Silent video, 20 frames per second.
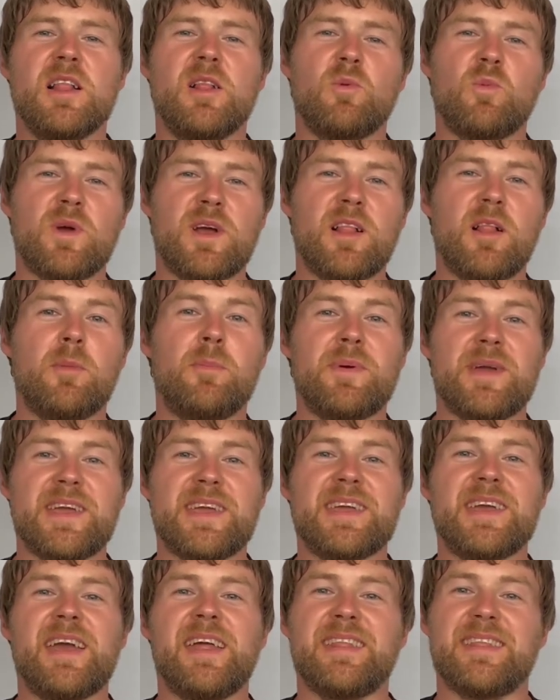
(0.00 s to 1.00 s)
will
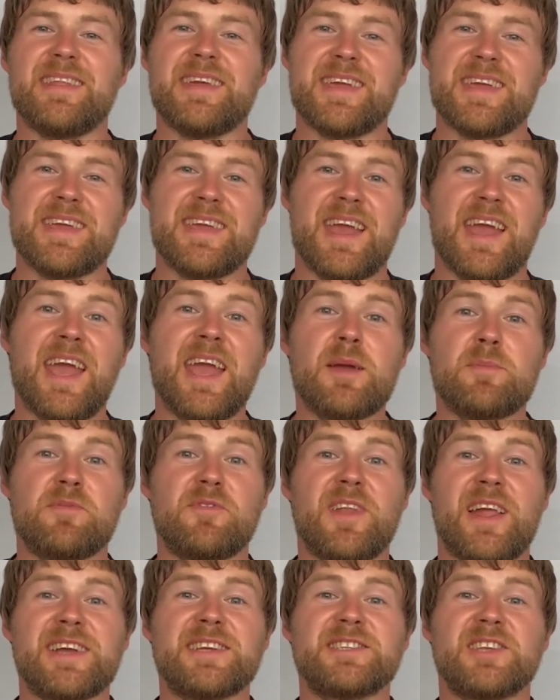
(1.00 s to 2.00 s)
be the hip
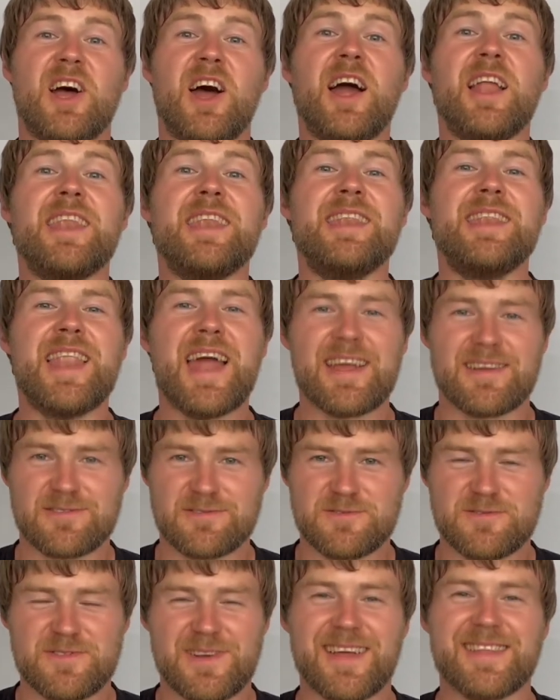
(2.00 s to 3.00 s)
flexor
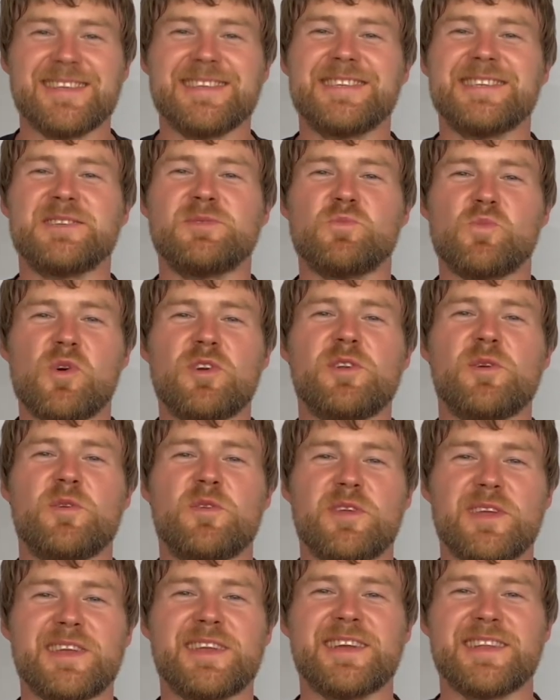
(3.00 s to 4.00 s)
length. Now, this isn't what you
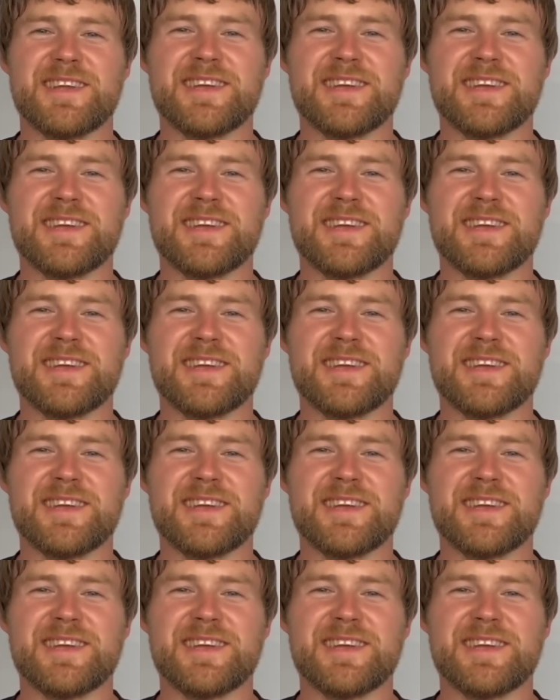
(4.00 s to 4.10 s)
think it